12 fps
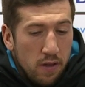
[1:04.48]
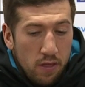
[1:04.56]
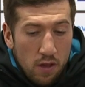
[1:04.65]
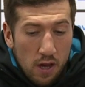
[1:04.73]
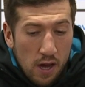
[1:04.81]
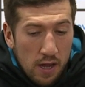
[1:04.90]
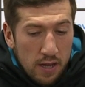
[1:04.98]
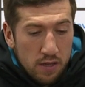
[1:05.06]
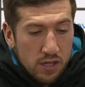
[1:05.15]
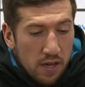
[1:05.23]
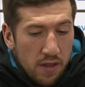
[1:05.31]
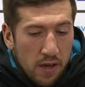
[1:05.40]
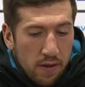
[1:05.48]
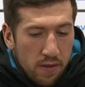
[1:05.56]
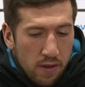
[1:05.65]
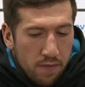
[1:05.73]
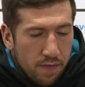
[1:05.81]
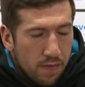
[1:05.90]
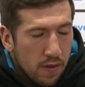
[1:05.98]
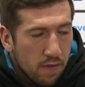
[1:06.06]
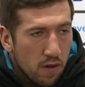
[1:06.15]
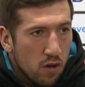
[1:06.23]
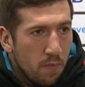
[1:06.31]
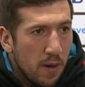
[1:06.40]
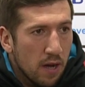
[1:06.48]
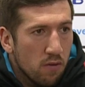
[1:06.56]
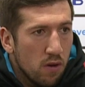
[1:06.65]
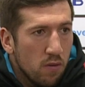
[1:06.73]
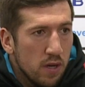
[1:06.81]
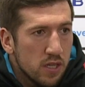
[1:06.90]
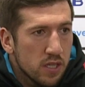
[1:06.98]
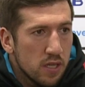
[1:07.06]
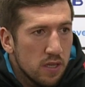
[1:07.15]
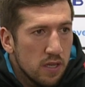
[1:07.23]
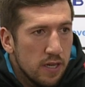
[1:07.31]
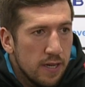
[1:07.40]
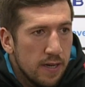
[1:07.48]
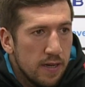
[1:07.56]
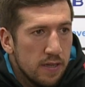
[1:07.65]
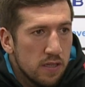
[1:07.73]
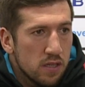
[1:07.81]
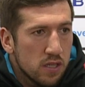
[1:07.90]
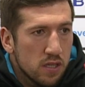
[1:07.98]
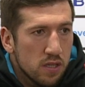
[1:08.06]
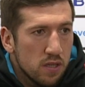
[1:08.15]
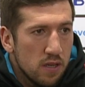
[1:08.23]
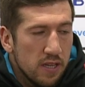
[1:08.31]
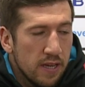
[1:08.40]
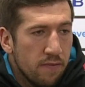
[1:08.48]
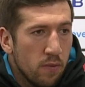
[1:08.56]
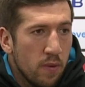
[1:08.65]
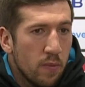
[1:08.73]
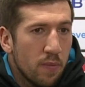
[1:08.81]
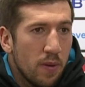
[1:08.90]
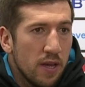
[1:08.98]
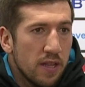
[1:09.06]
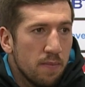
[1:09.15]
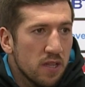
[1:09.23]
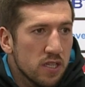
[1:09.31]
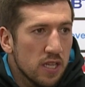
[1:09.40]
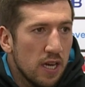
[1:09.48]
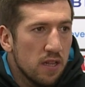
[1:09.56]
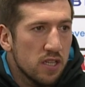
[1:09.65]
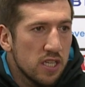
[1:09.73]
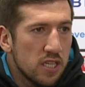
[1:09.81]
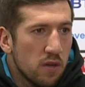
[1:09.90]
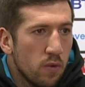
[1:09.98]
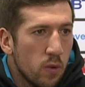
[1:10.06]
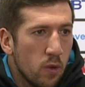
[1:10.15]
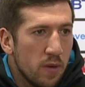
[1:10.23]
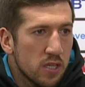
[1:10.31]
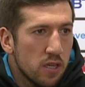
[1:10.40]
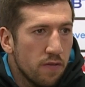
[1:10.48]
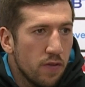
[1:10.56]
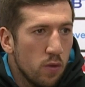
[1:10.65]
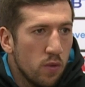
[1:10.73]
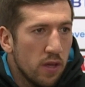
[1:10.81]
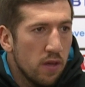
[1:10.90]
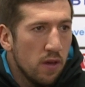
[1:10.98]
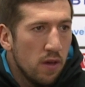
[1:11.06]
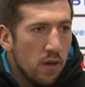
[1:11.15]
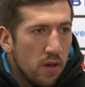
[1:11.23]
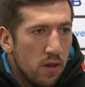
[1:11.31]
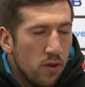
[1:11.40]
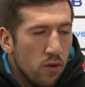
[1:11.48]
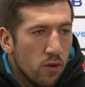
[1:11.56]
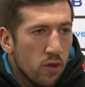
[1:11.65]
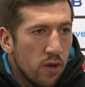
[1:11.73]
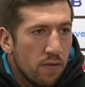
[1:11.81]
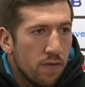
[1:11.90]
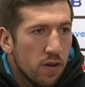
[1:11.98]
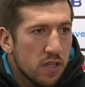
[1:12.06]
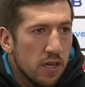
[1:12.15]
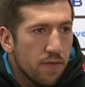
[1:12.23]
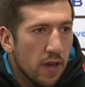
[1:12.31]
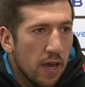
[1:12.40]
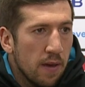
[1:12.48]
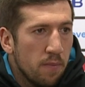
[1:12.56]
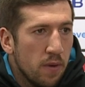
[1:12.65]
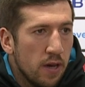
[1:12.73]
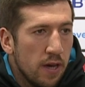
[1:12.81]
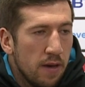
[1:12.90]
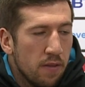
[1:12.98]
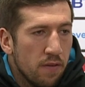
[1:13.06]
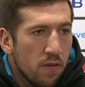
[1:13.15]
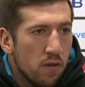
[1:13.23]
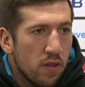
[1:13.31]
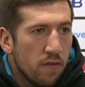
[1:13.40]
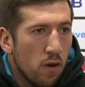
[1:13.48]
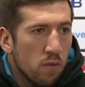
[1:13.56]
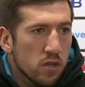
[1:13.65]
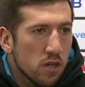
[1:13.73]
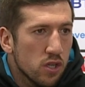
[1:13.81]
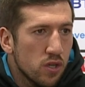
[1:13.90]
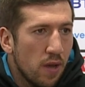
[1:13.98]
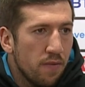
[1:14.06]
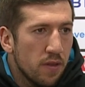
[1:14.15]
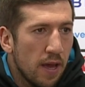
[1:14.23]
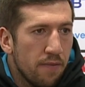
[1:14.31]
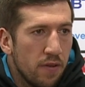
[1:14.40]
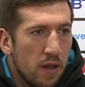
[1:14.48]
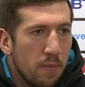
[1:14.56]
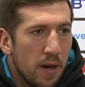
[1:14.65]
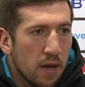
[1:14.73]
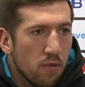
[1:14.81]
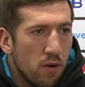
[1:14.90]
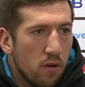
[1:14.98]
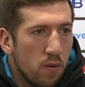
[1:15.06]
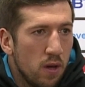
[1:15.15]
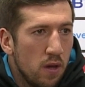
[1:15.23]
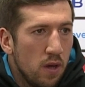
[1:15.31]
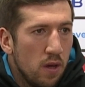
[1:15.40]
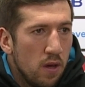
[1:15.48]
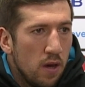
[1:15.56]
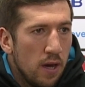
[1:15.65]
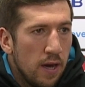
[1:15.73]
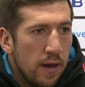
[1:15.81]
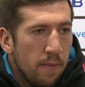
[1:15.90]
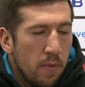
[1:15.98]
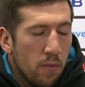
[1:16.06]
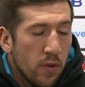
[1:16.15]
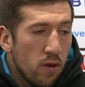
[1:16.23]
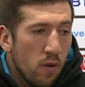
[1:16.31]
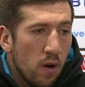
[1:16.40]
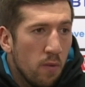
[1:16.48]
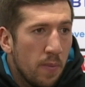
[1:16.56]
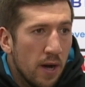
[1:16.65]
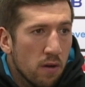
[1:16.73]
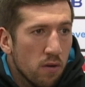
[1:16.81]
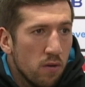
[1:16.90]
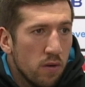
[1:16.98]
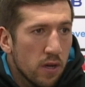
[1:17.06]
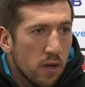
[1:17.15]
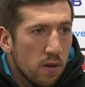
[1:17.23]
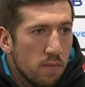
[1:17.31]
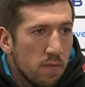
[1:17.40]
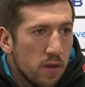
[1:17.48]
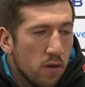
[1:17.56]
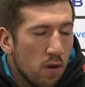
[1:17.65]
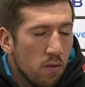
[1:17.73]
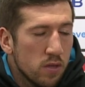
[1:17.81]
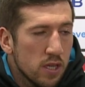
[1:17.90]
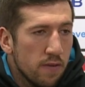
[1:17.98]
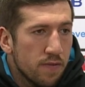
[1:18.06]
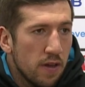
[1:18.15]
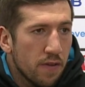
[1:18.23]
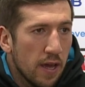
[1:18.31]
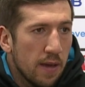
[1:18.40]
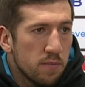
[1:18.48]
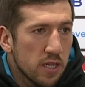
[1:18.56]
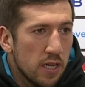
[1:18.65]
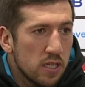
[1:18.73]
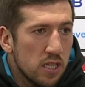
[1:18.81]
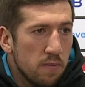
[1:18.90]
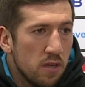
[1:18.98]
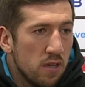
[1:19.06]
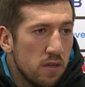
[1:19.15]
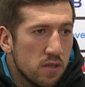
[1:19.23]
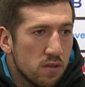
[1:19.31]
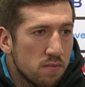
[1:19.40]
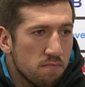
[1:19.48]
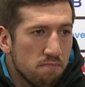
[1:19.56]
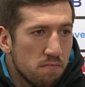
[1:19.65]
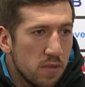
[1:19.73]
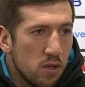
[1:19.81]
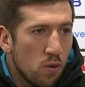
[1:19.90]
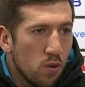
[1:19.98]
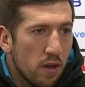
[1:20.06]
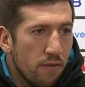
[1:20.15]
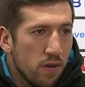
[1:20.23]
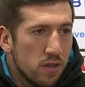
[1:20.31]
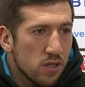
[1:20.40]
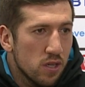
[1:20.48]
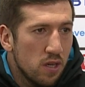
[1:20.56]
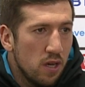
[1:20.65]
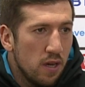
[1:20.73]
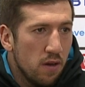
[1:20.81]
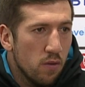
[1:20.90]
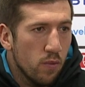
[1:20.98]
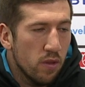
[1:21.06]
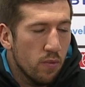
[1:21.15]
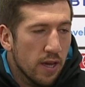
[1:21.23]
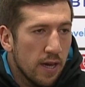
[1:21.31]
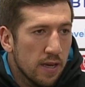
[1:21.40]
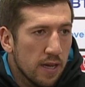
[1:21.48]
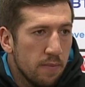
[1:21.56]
No, like you say, they've got good back rowers, and there's even when we played them at the start of the season, when we were missing a few, you know, you're in for a tough game. They've always got strength and depth in their back row. And we know our back row always have tough games against them, and there's be no difference with the weekend